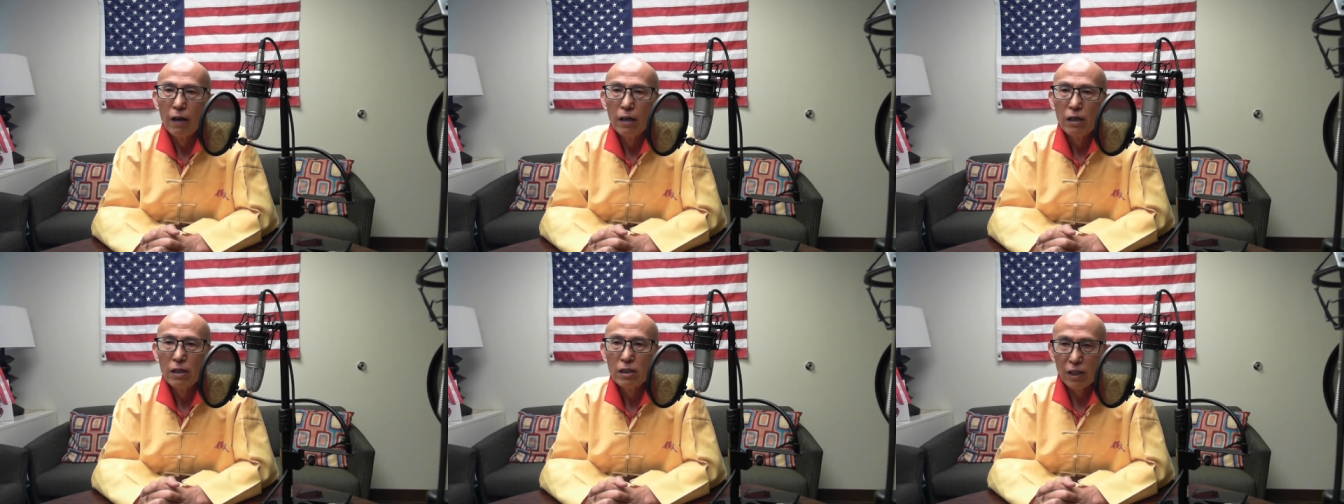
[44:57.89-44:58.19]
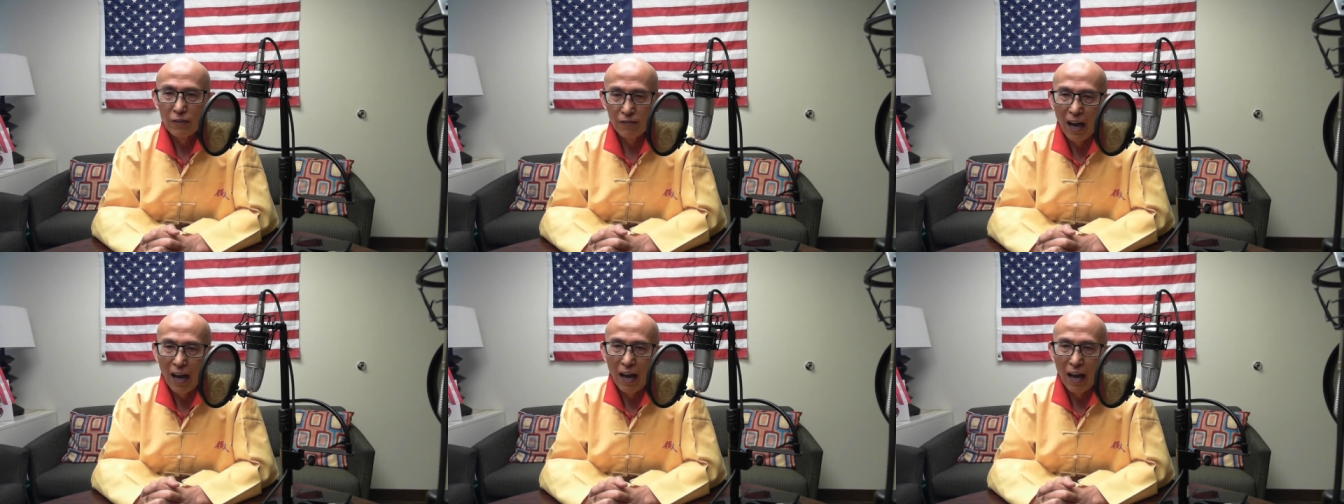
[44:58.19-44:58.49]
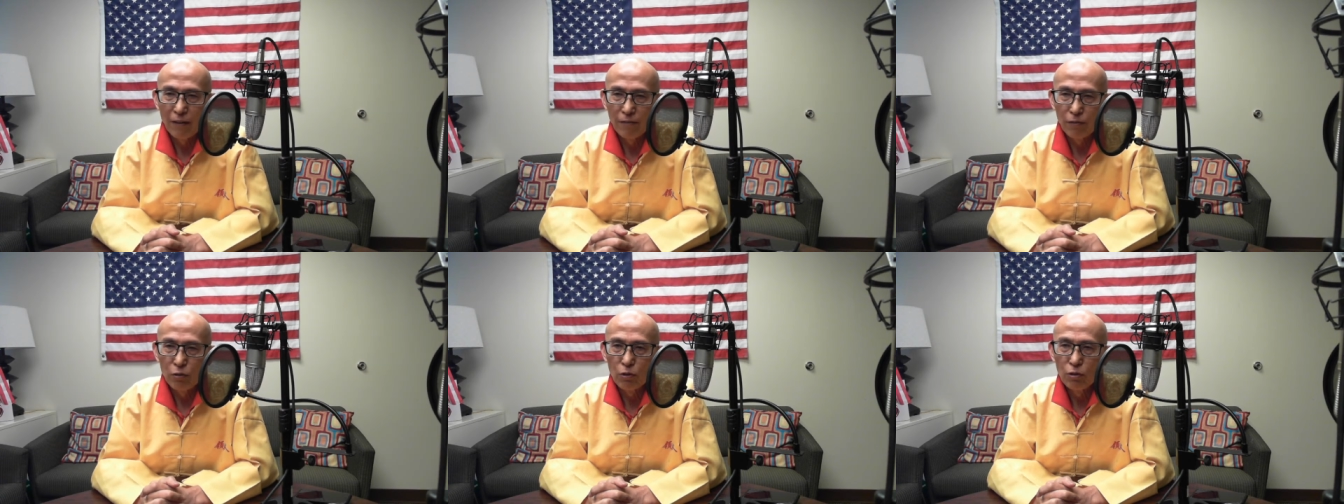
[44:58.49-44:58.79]

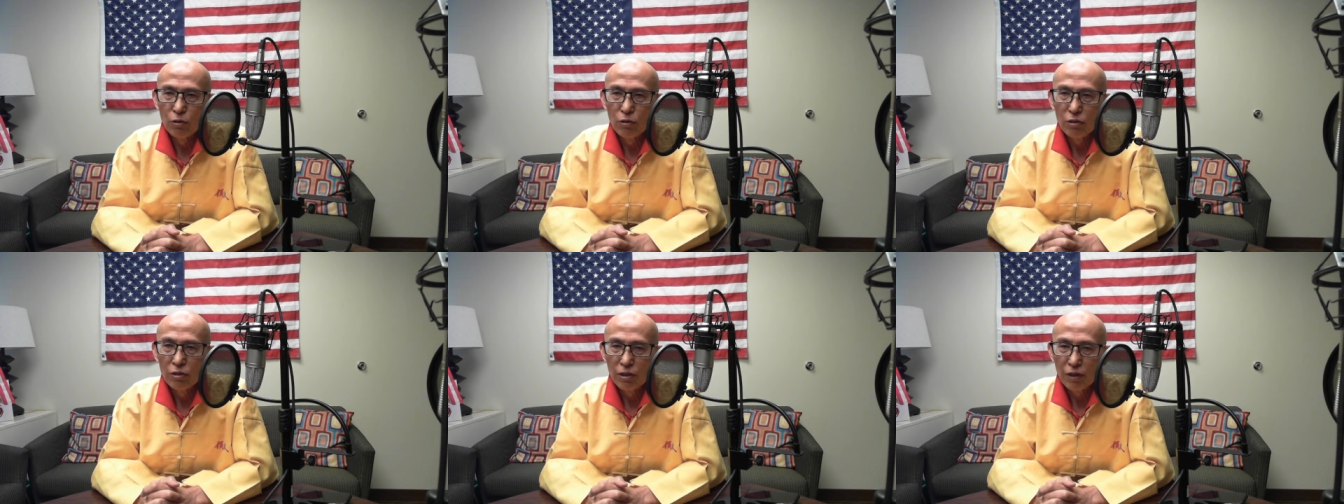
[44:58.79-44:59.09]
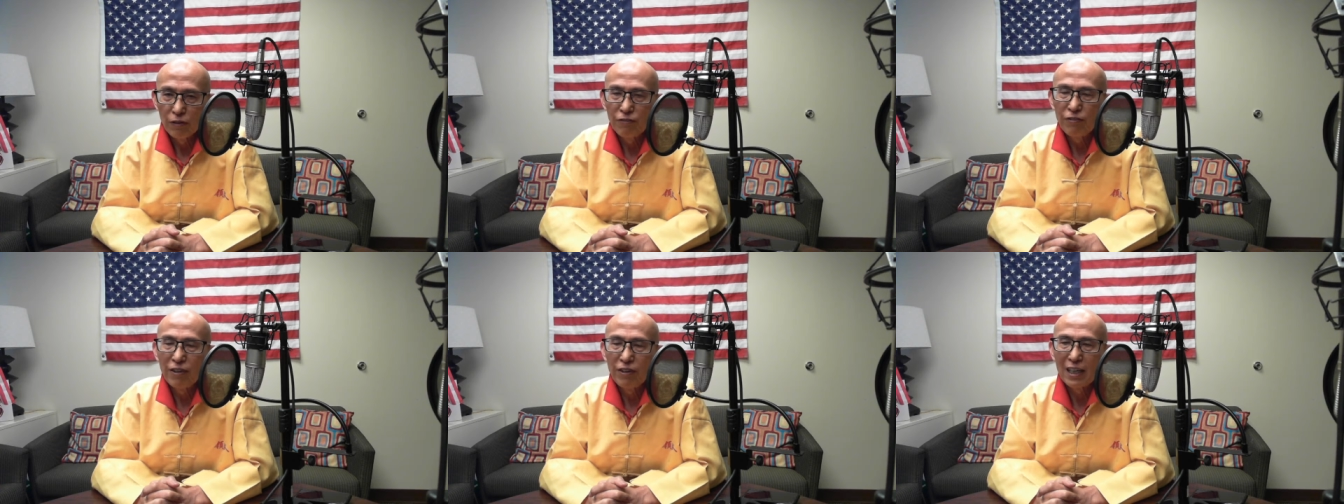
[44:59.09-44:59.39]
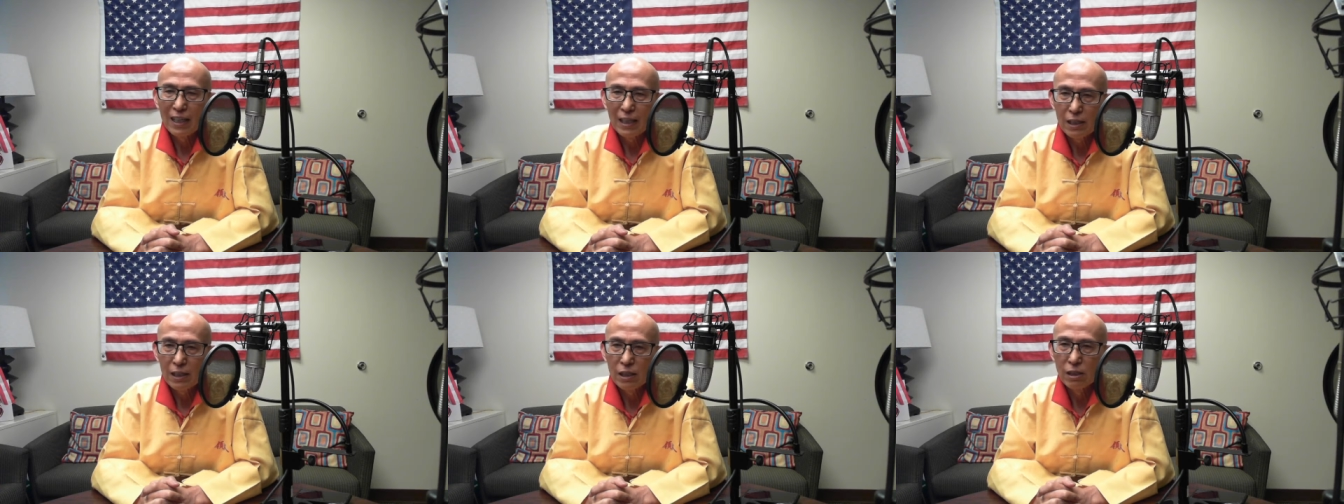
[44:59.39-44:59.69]
Survival, the
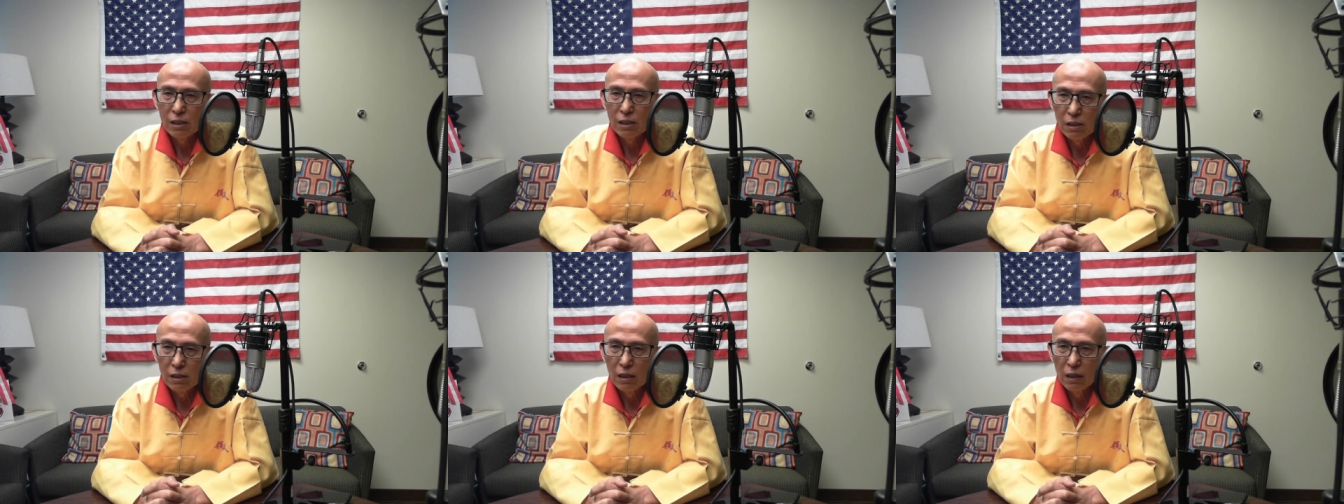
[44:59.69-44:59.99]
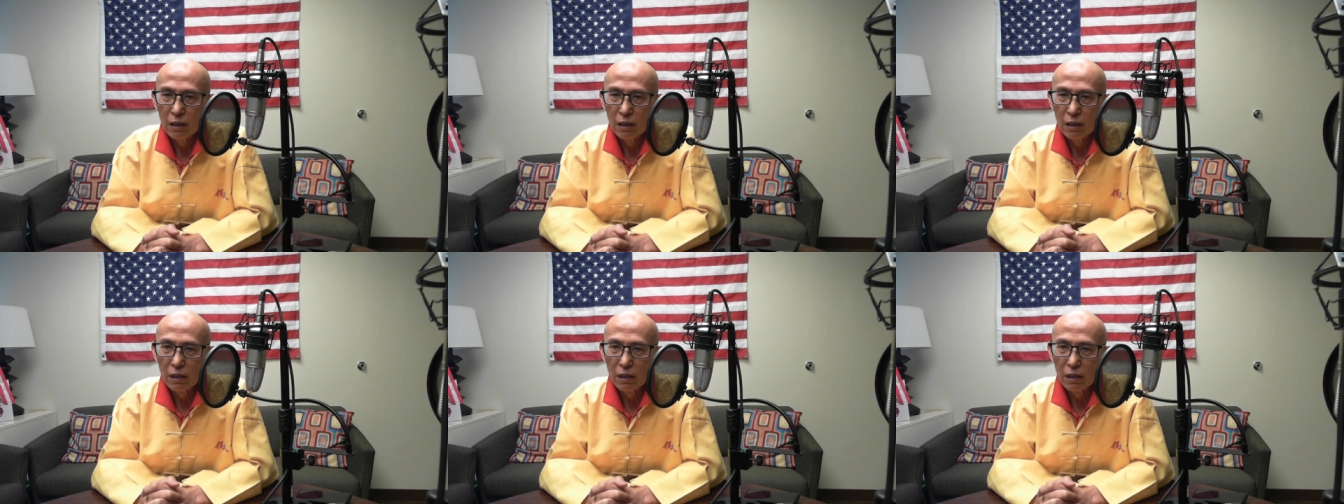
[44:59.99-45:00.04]
fittest.